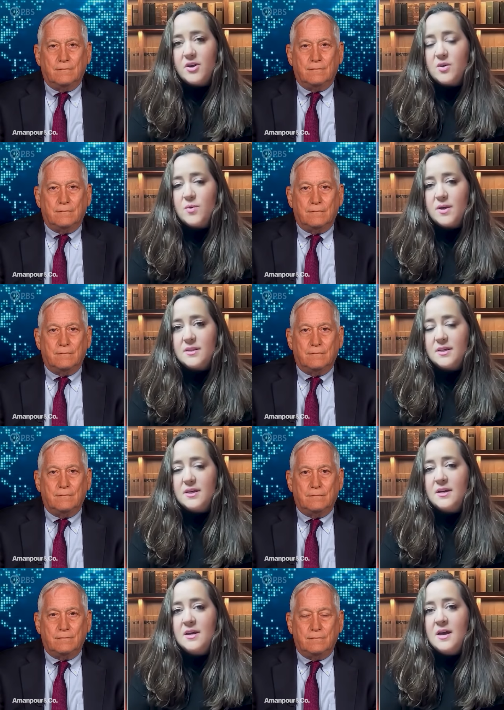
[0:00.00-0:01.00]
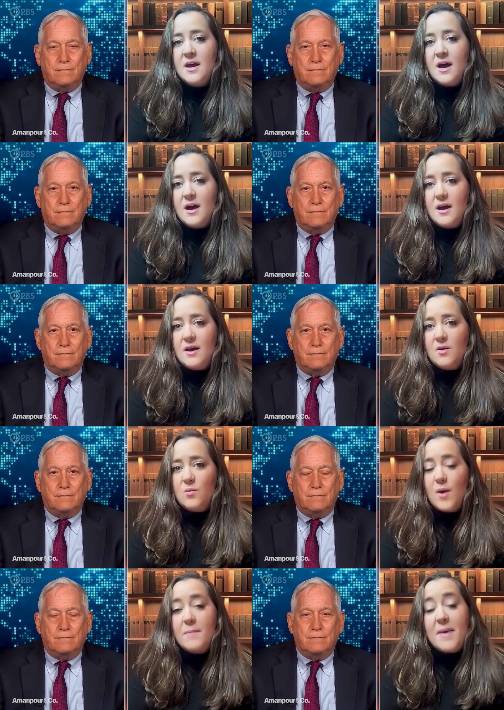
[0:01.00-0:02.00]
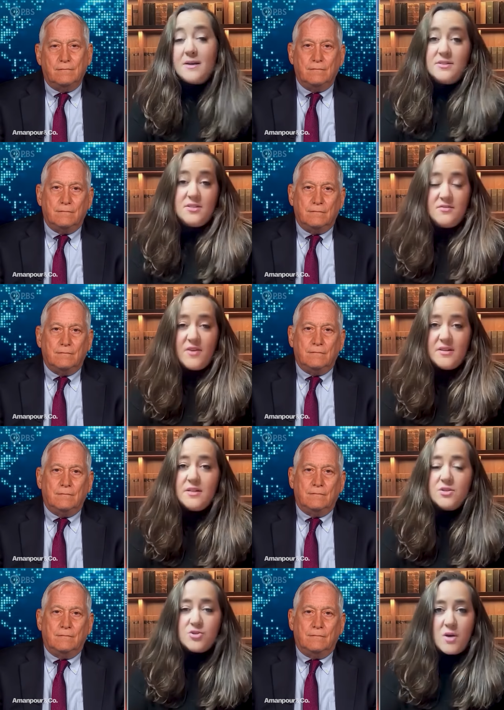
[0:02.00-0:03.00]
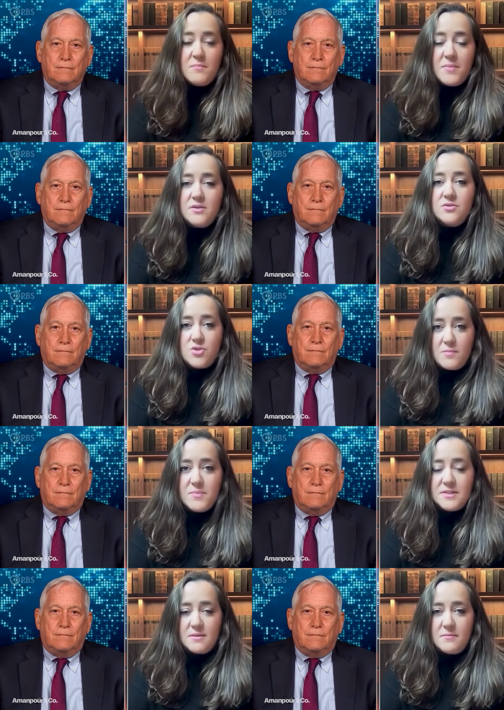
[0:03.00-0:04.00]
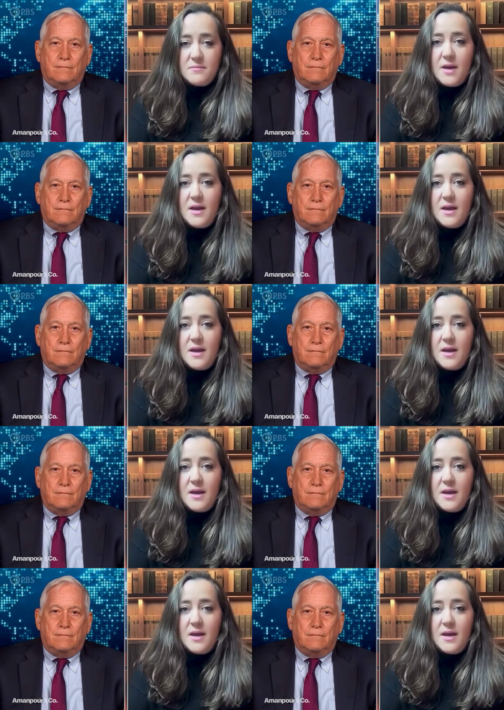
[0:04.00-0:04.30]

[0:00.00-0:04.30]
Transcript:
Speaker 1: very quickly went back to defending Trump and Trumpism.